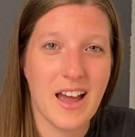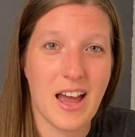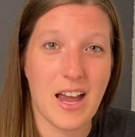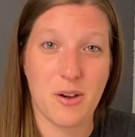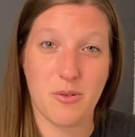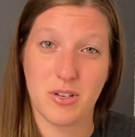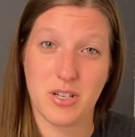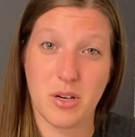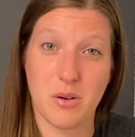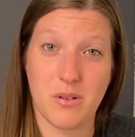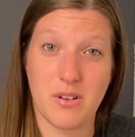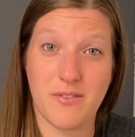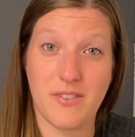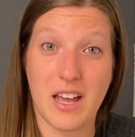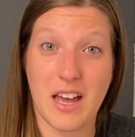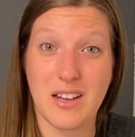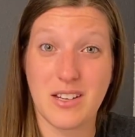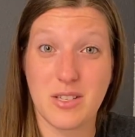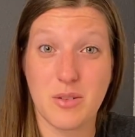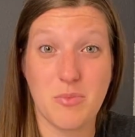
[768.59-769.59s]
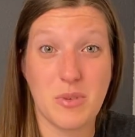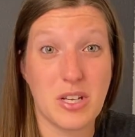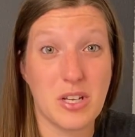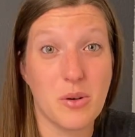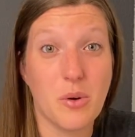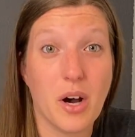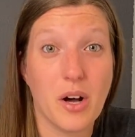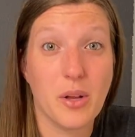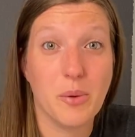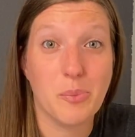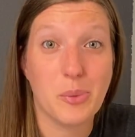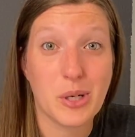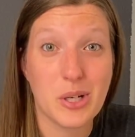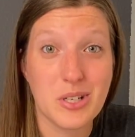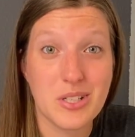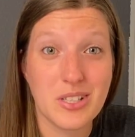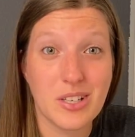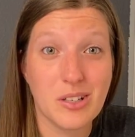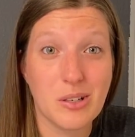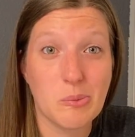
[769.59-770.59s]
I wish I would have gotten to meet you all in
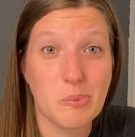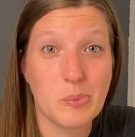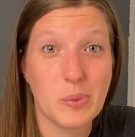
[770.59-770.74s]
person,